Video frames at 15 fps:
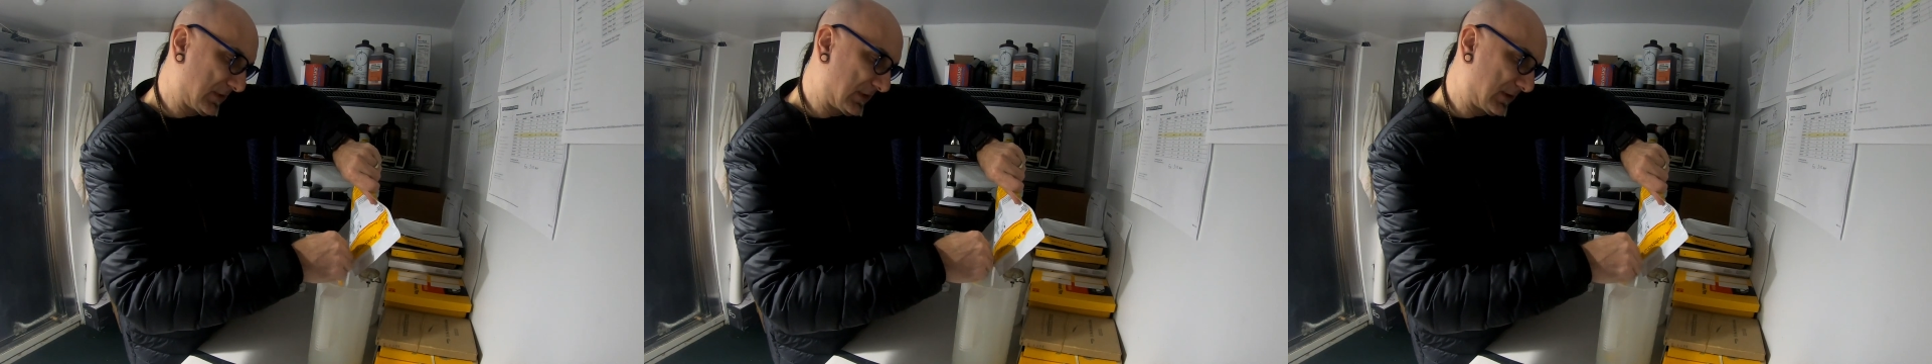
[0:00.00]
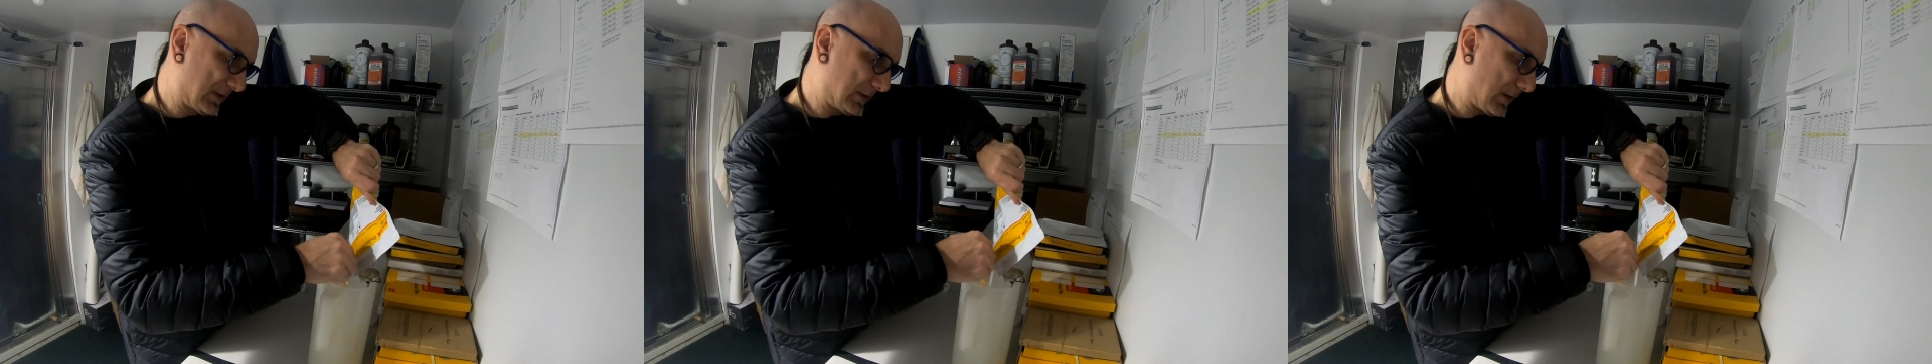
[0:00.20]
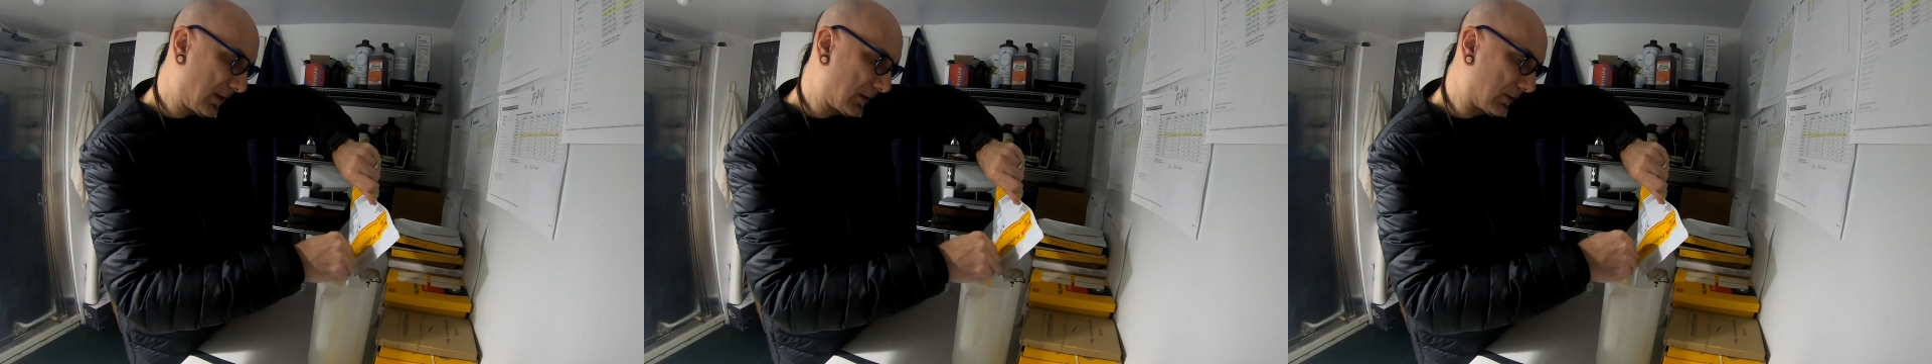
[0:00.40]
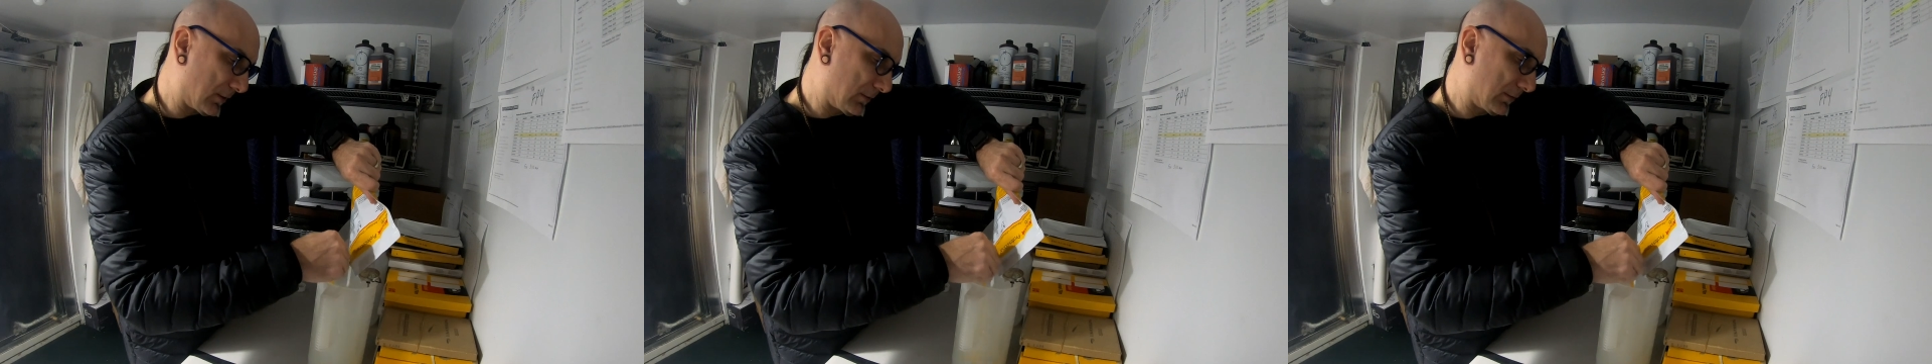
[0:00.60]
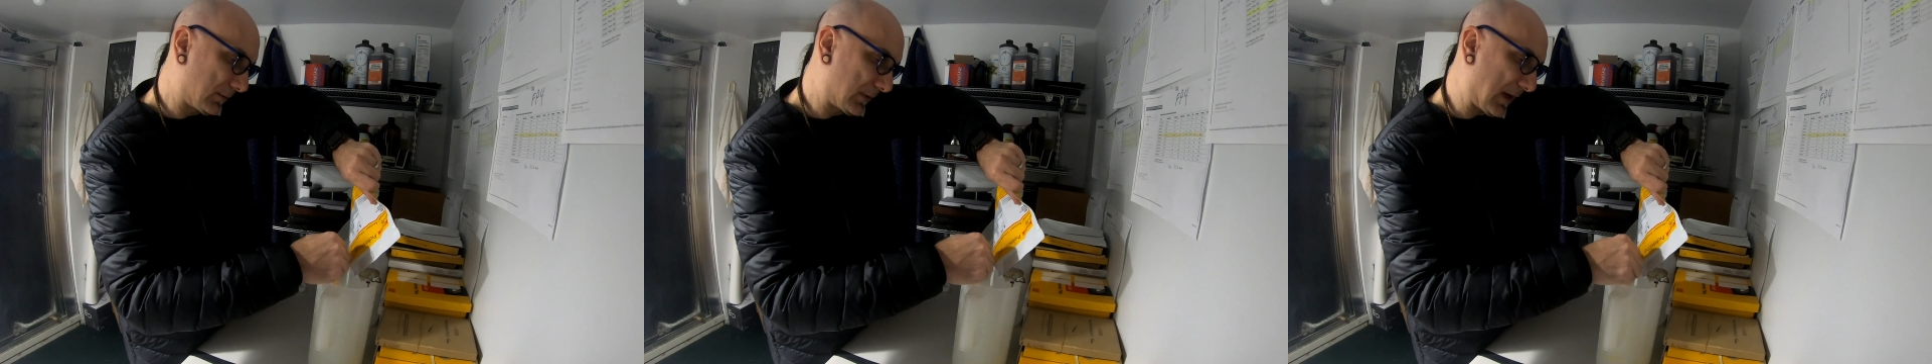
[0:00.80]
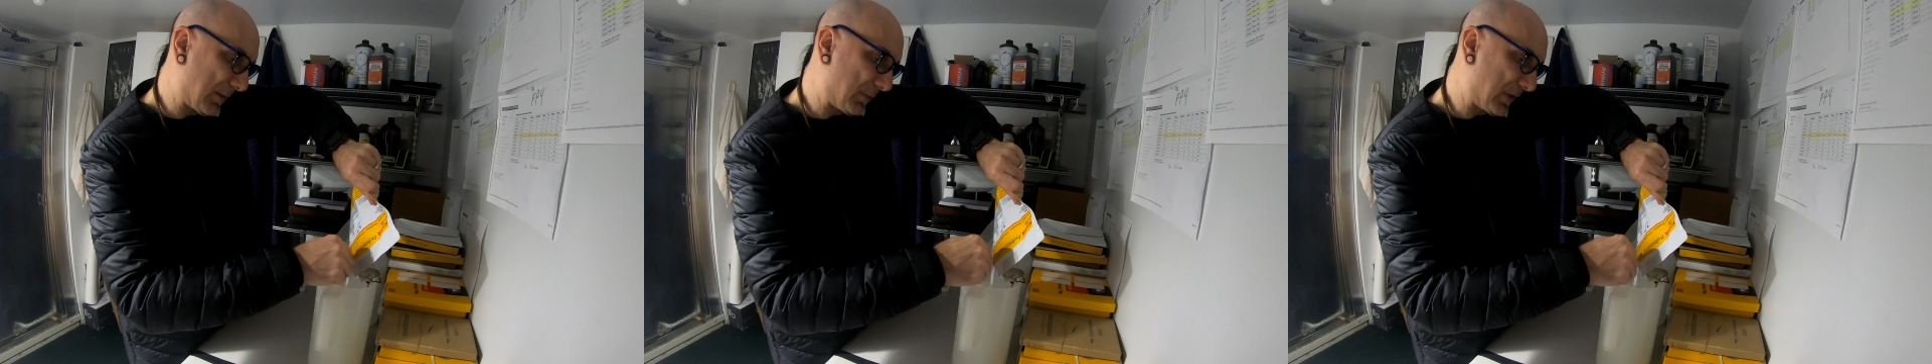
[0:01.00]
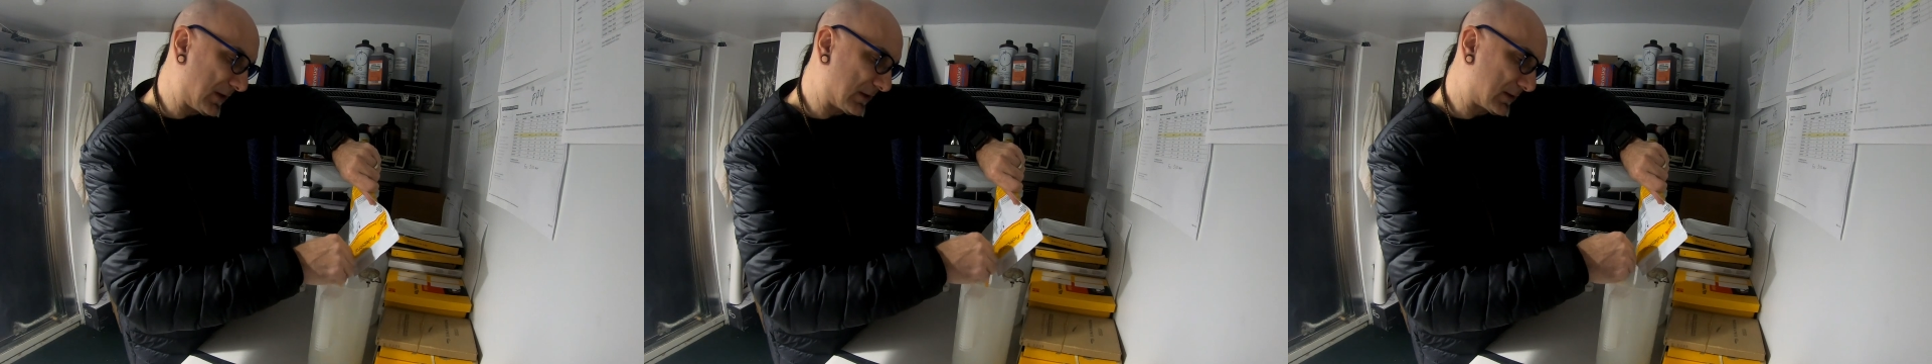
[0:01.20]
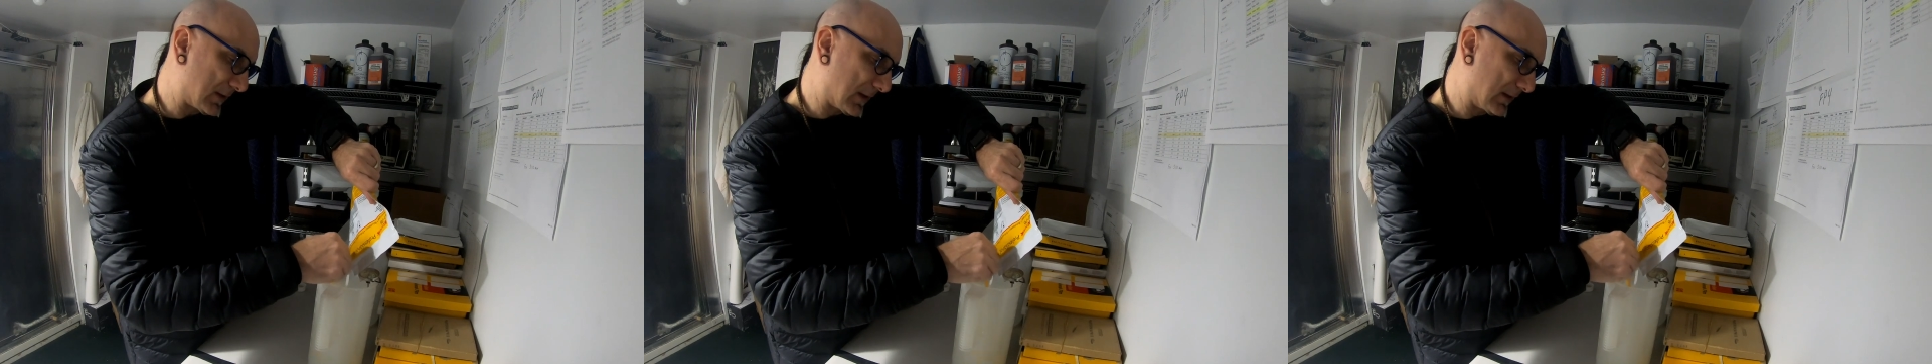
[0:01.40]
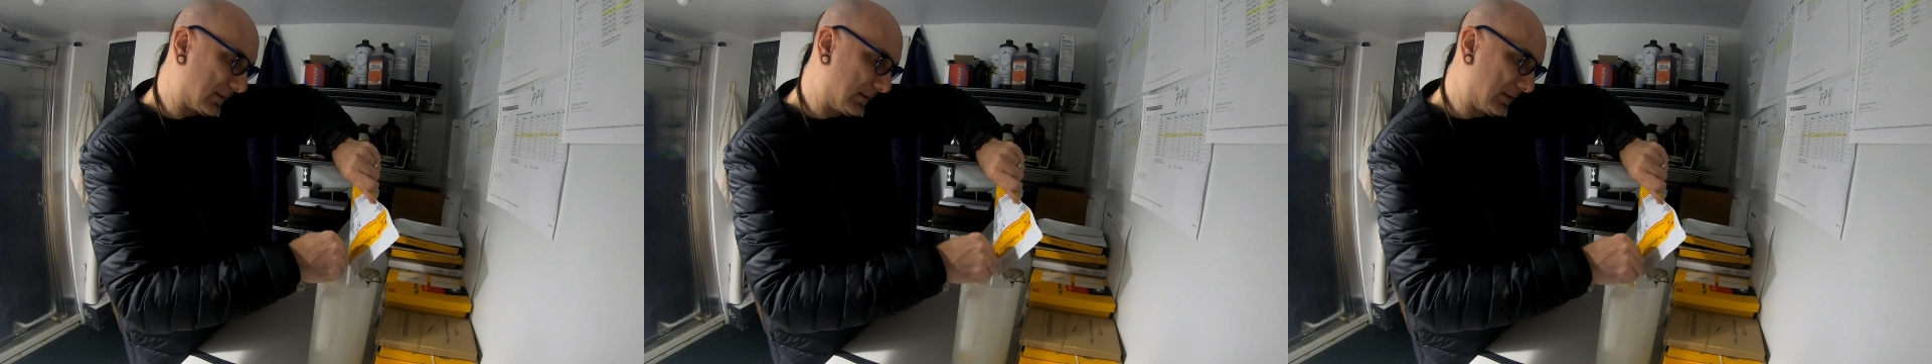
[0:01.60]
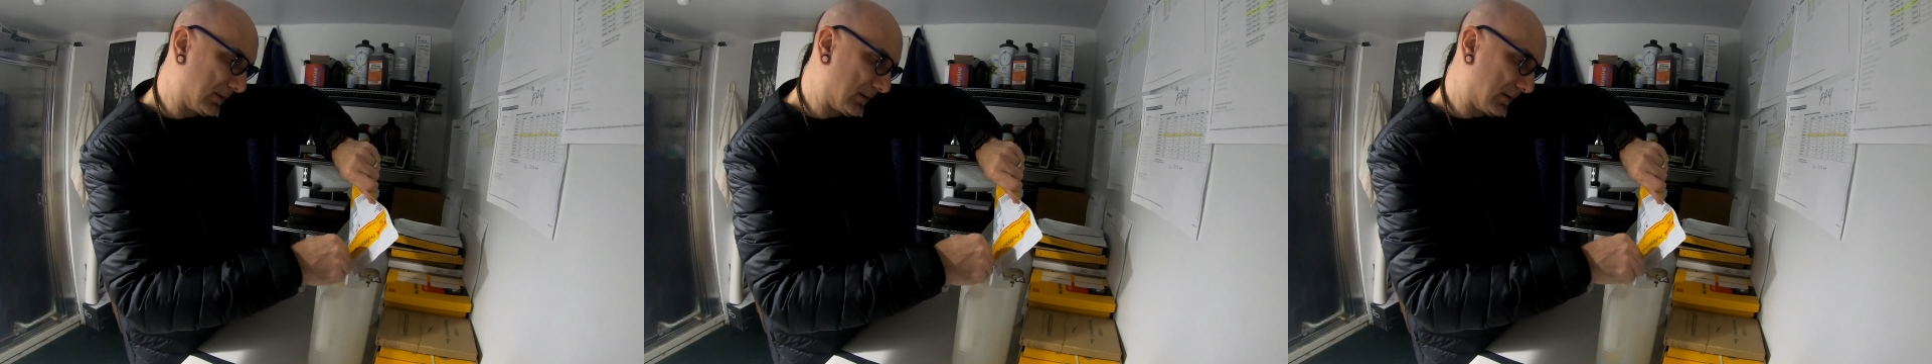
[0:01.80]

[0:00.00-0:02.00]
So that being said,